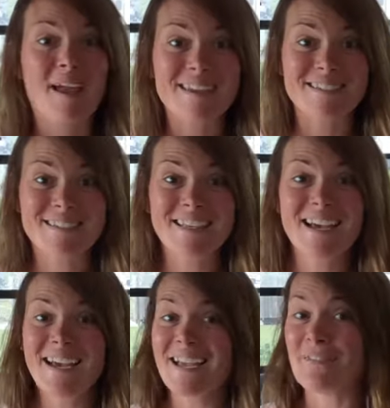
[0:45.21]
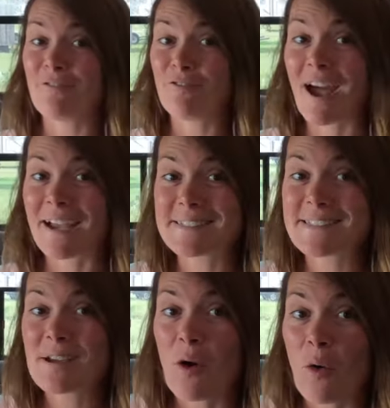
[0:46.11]
space. In fact,
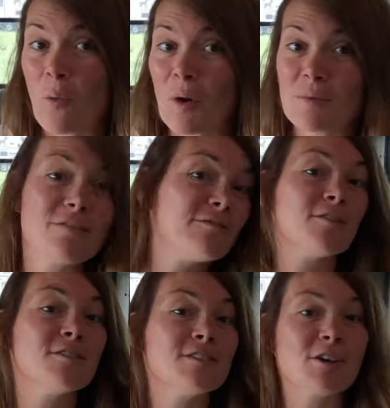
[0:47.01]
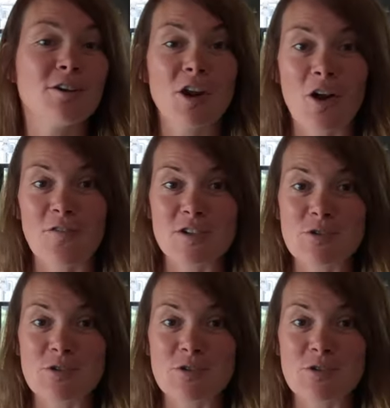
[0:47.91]
when we first started R V